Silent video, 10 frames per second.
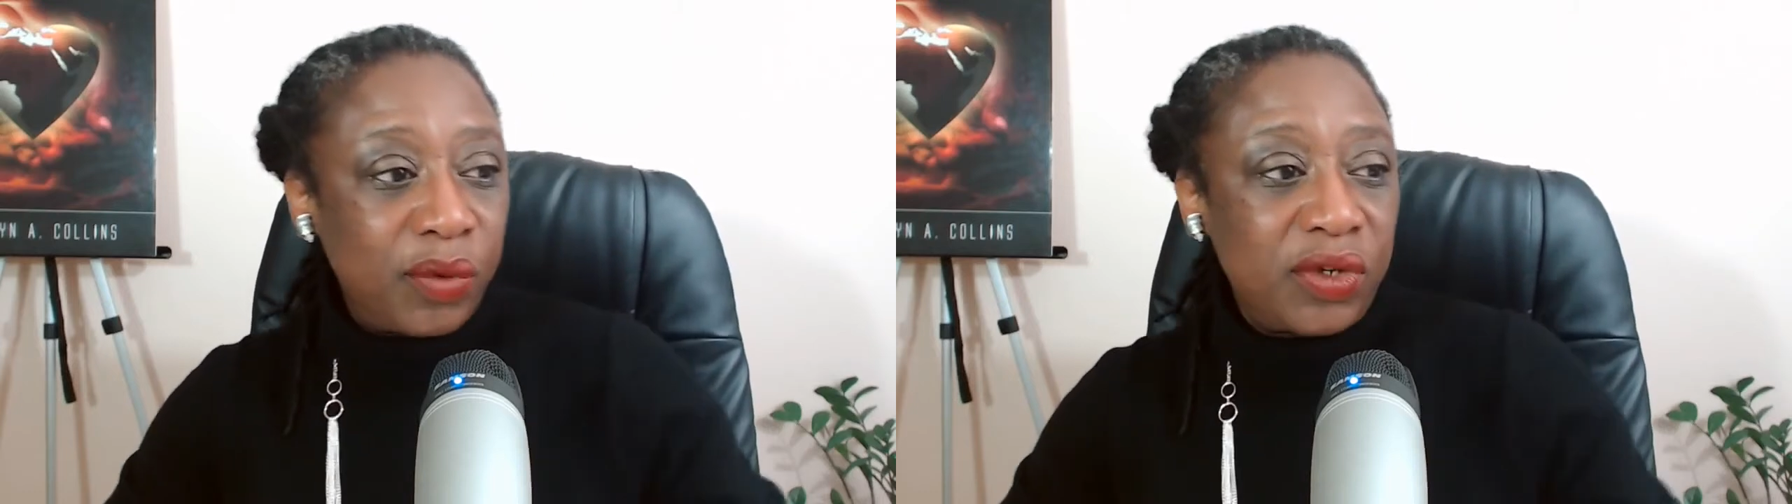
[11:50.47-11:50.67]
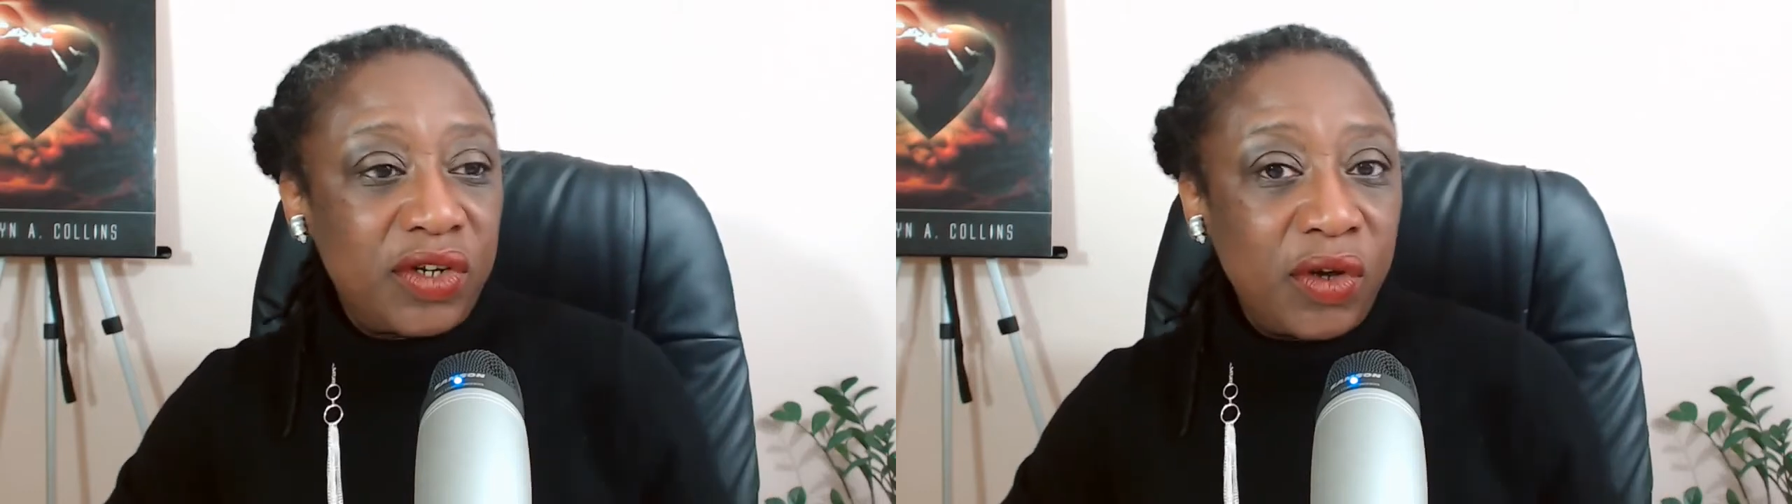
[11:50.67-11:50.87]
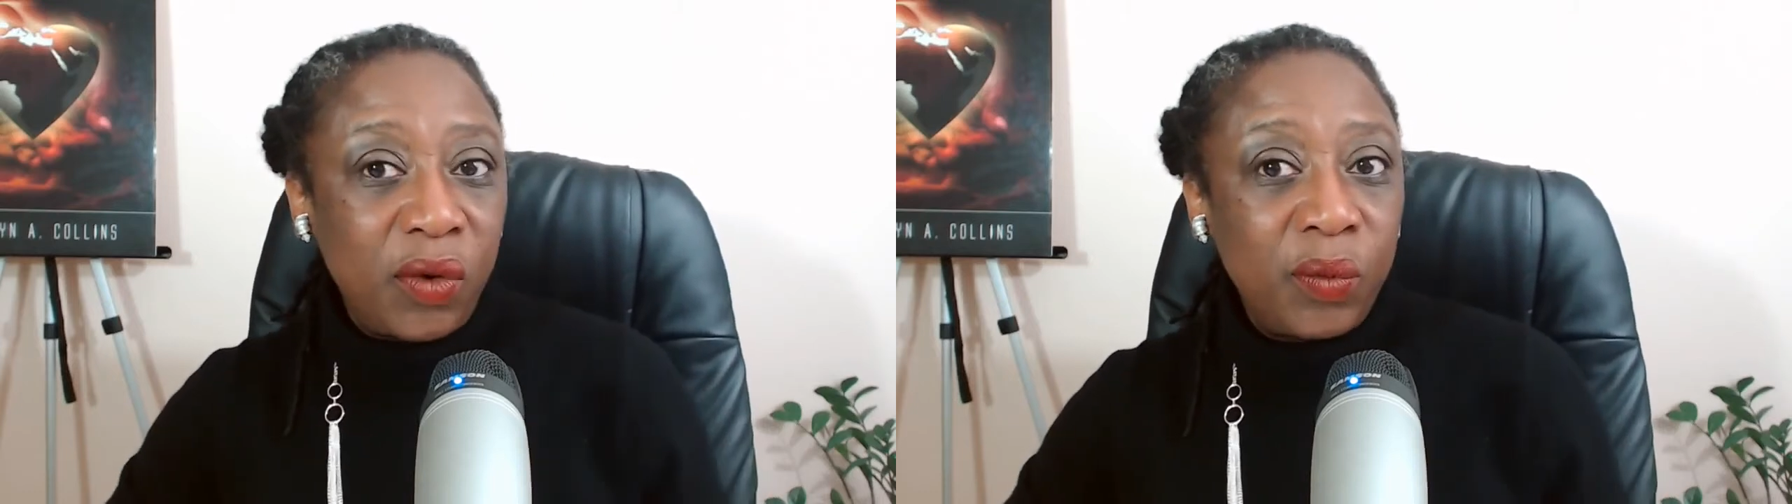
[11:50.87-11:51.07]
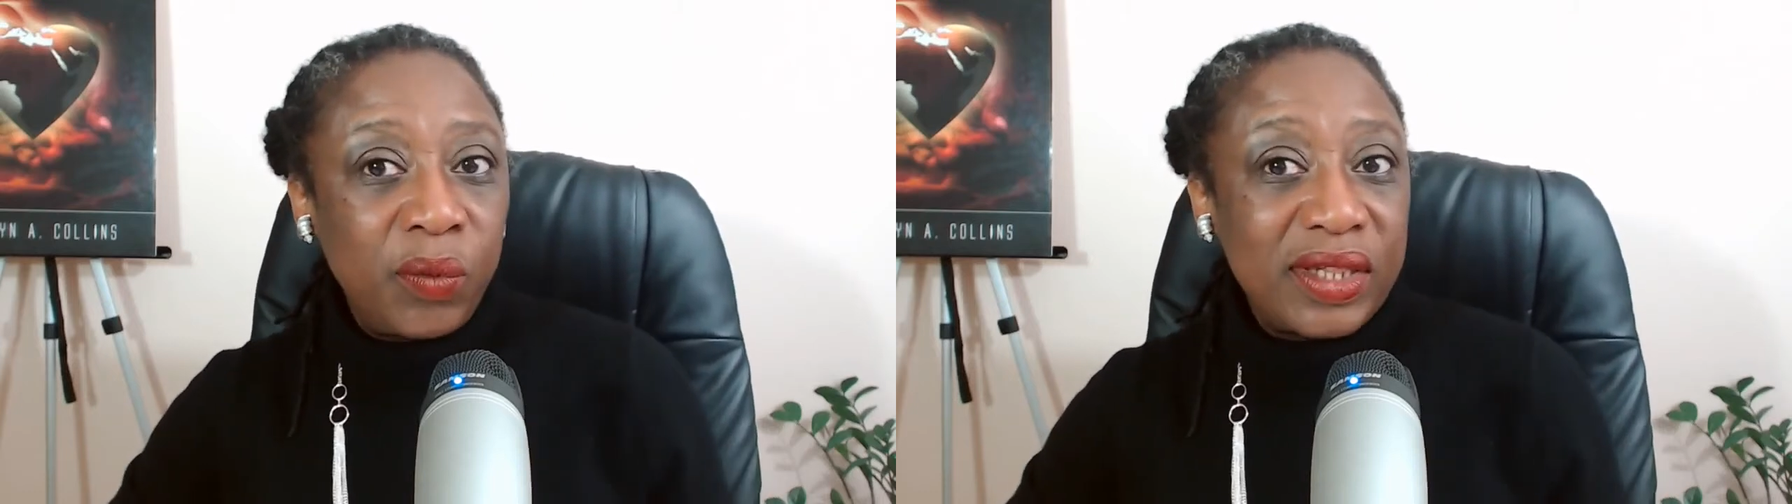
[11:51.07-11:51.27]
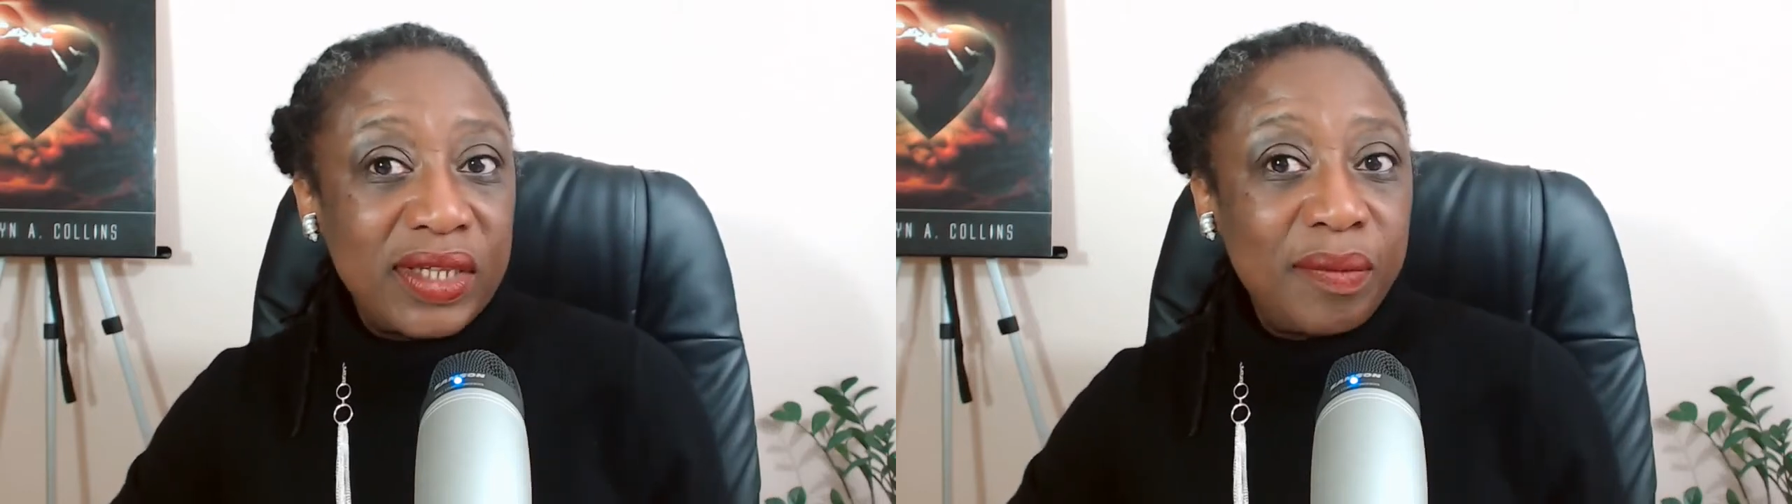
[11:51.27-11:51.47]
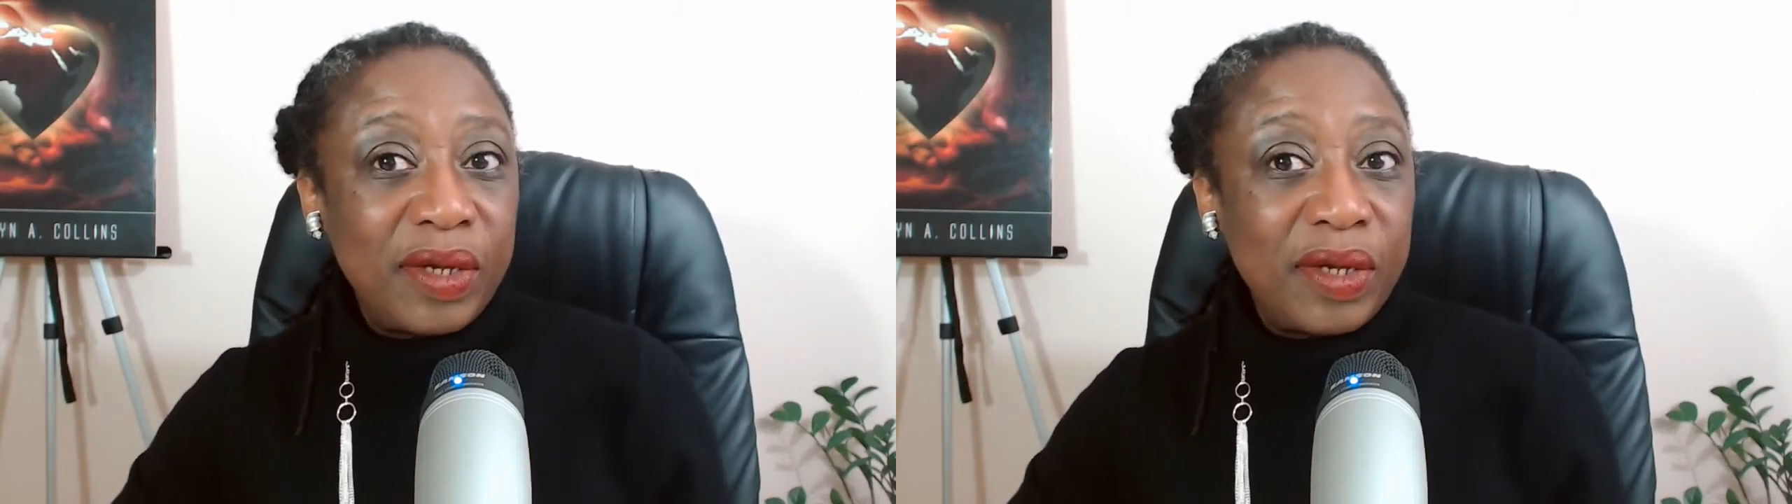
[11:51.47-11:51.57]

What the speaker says: portico with him